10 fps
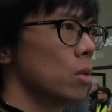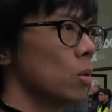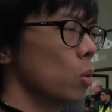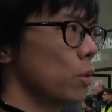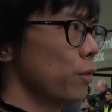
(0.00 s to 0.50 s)

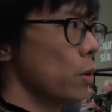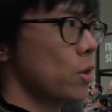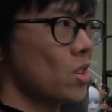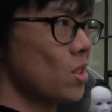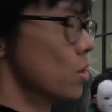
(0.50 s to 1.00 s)

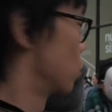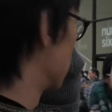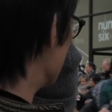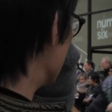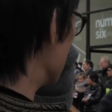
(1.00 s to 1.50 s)
Autofocus isn't
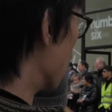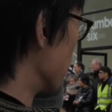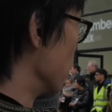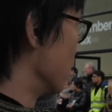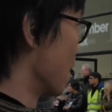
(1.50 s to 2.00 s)
too new,
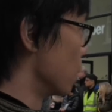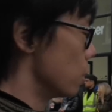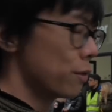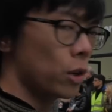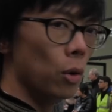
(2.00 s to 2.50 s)
although now
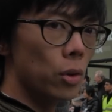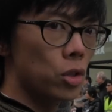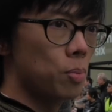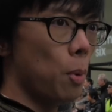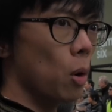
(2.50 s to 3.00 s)
you've got the
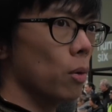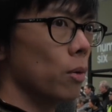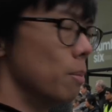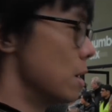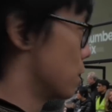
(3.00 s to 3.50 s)
spot
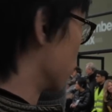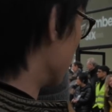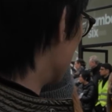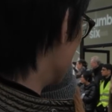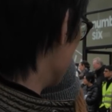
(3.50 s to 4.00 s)

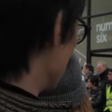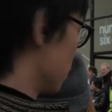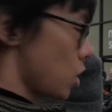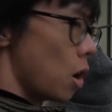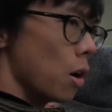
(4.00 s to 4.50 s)
metering
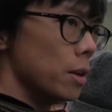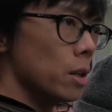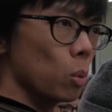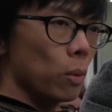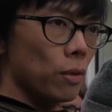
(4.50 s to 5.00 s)
tied
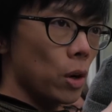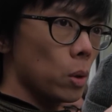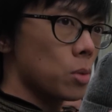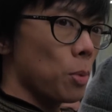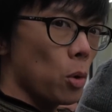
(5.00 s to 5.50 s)
in with the
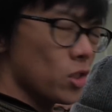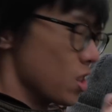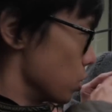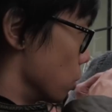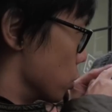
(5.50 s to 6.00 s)
focus points.
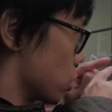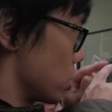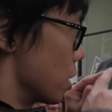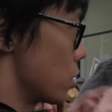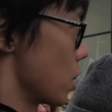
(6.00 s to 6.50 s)
It's not just
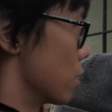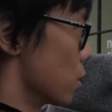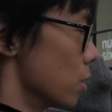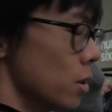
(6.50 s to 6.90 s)
in the center.